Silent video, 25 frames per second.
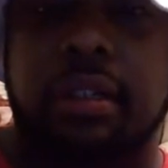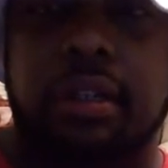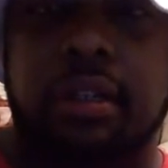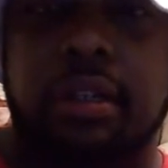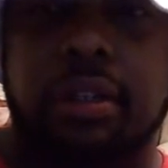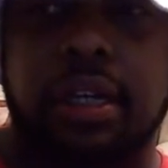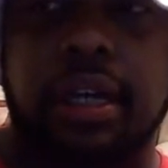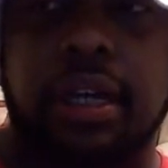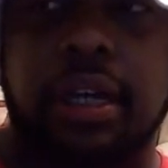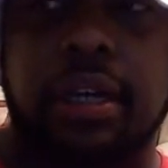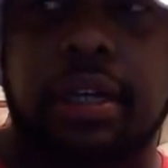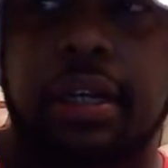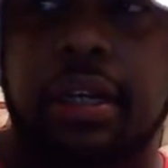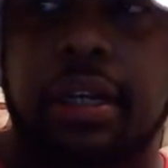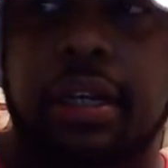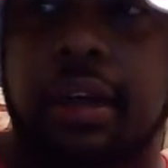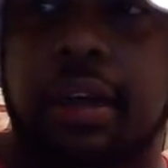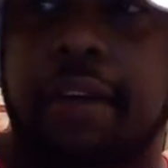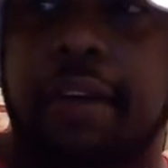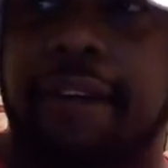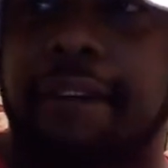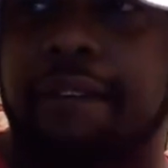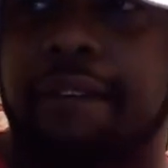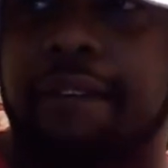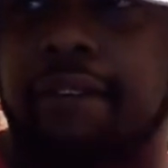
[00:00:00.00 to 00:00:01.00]
Okay,
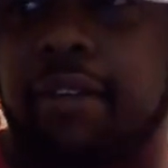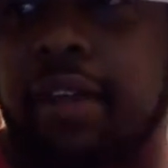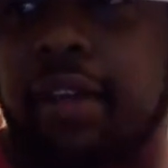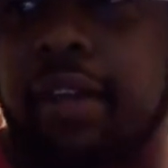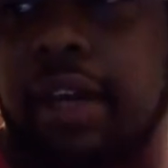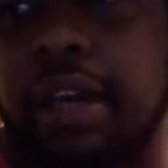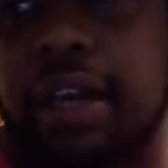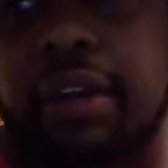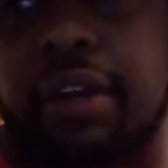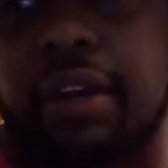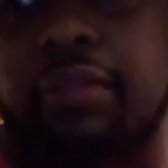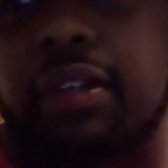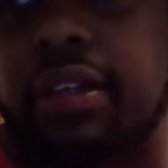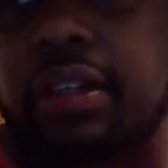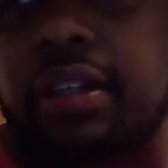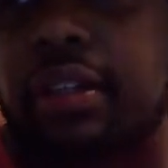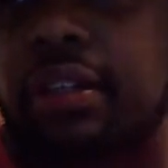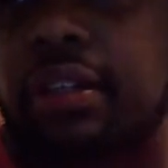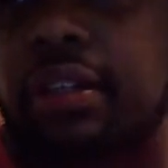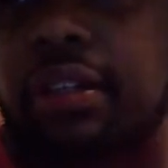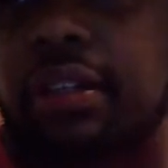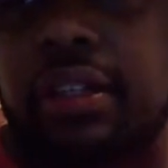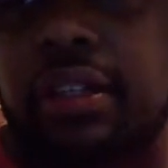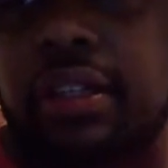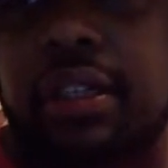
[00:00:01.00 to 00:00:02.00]

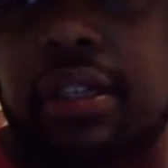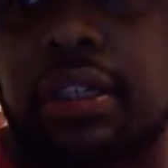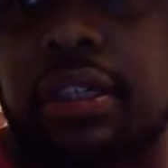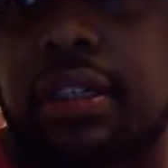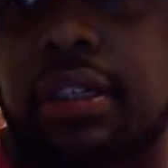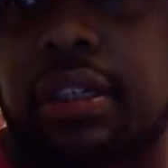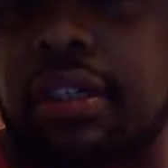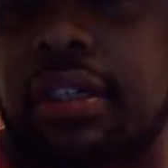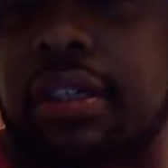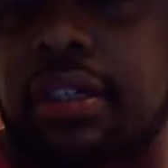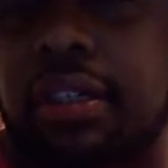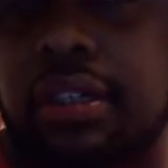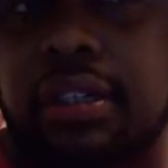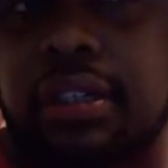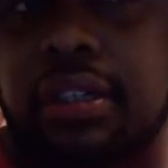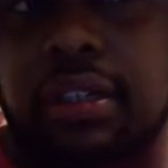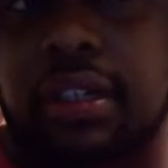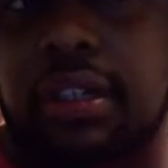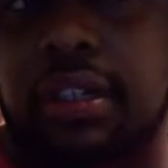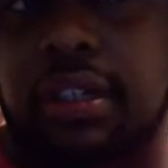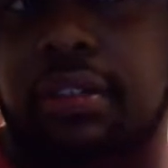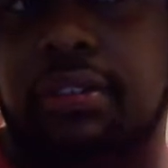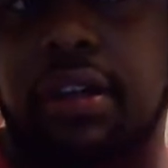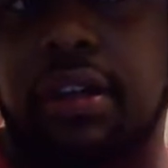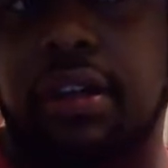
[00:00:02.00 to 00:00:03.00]

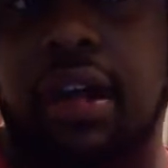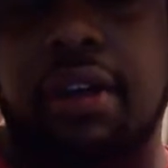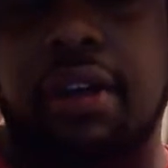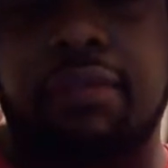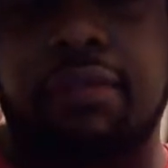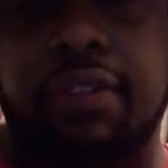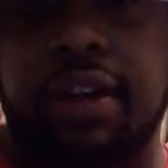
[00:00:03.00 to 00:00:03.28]
a